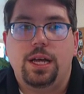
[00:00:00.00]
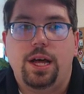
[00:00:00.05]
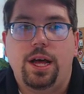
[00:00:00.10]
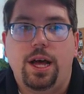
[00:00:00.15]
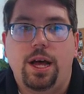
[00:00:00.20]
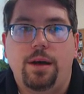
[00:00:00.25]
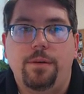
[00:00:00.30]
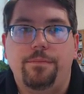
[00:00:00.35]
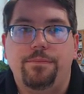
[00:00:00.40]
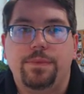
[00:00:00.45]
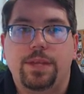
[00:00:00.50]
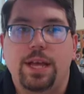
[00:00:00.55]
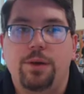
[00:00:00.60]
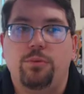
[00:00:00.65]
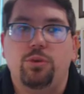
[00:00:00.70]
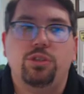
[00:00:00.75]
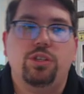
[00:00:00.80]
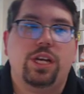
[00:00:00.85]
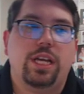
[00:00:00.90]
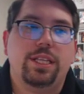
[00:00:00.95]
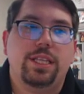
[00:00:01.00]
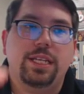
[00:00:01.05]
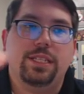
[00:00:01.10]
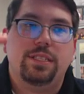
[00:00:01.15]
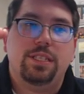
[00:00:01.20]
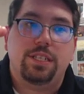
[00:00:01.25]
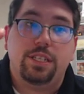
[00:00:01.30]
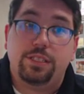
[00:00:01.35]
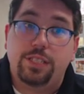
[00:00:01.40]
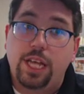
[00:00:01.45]
Um, and we'll look at
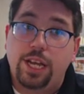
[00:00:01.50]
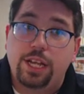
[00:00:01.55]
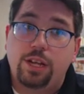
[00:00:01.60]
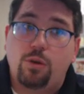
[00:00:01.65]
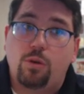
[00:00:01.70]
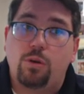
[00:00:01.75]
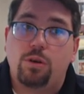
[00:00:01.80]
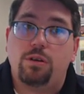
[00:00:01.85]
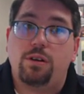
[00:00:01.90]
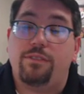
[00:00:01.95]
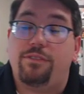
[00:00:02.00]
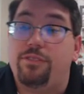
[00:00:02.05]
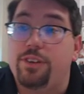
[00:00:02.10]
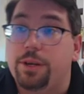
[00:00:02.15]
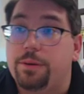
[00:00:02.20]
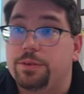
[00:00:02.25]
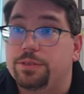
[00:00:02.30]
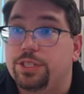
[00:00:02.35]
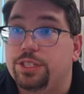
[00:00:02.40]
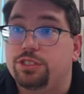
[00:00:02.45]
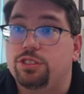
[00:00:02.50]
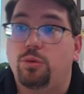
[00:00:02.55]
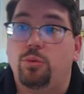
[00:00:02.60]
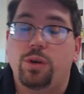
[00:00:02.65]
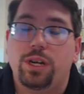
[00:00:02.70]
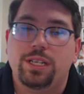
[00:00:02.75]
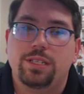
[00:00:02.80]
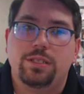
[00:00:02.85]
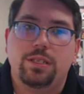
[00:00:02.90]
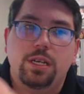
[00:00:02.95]
these in descending order of frequency. So
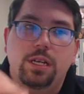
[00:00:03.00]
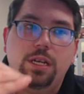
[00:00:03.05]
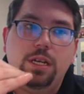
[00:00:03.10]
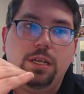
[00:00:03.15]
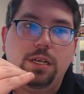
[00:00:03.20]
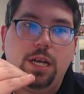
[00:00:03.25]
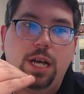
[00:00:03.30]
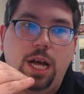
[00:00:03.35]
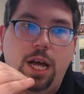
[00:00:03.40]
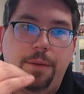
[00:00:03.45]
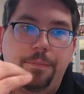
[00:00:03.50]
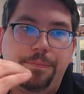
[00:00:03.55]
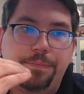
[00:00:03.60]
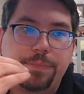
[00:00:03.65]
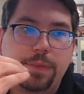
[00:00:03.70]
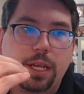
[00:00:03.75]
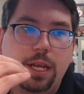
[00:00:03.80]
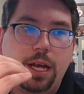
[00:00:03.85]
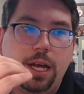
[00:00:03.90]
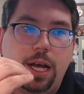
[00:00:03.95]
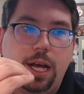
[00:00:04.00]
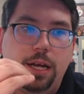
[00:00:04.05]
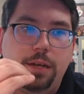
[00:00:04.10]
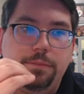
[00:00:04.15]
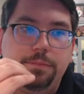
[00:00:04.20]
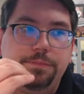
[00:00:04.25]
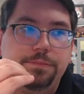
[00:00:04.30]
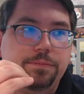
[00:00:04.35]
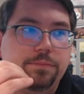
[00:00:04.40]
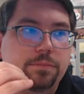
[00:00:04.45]
what is um, uh,
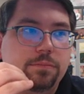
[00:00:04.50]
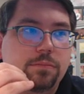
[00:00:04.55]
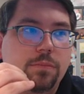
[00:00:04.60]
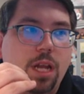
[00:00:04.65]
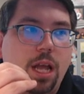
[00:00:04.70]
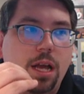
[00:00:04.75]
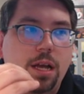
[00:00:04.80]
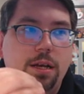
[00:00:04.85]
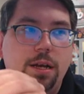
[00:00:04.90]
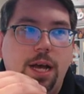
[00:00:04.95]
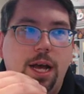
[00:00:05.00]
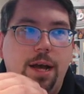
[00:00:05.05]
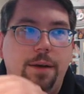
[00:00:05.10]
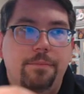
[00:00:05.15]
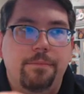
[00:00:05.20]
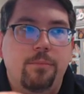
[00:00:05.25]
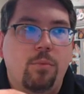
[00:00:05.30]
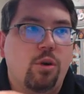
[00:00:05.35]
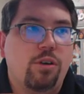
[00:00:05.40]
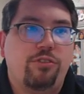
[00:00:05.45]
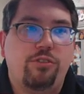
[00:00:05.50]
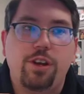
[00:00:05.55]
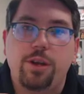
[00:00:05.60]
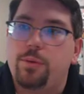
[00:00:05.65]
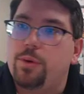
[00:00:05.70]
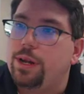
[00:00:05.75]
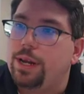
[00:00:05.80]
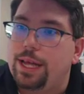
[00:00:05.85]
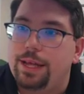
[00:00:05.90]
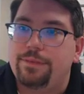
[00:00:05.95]
uh, more
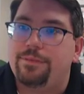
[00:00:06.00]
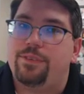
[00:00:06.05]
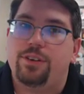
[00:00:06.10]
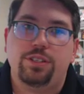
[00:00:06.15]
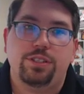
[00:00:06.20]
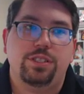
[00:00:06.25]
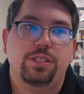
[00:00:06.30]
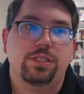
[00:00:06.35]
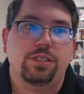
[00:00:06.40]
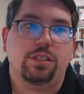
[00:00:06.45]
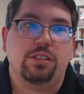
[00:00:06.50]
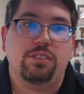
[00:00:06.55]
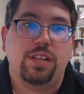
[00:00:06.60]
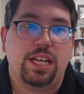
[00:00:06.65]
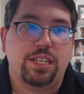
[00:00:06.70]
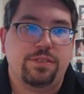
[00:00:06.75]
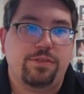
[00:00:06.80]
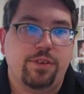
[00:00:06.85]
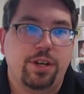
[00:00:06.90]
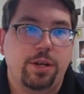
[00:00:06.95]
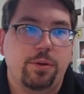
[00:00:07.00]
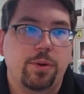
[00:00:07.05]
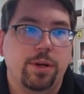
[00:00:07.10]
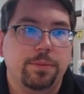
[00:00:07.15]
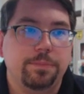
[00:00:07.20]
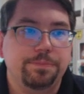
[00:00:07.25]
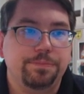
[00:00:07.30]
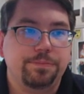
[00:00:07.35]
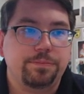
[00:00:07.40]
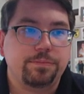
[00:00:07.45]
frequent versus less frequent?